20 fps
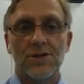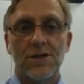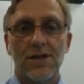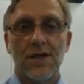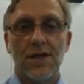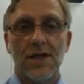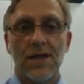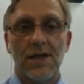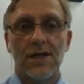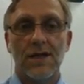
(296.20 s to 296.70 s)

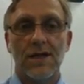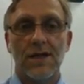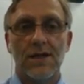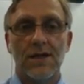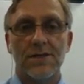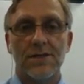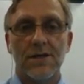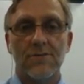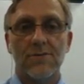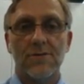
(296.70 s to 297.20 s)
is
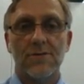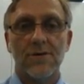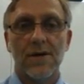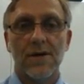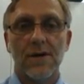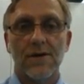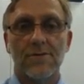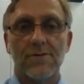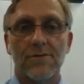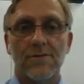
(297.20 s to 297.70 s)
equal to
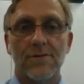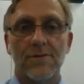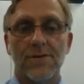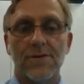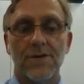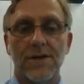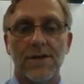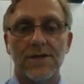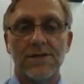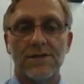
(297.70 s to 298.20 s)

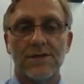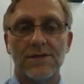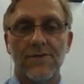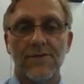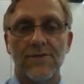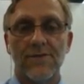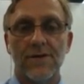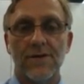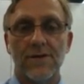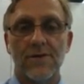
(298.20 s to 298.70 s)

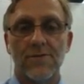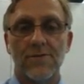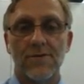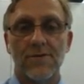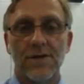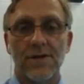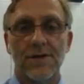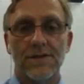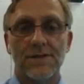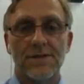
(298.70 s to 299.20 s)
137
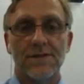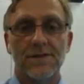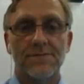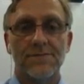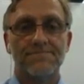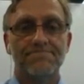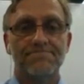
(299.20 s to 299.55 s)
degrees.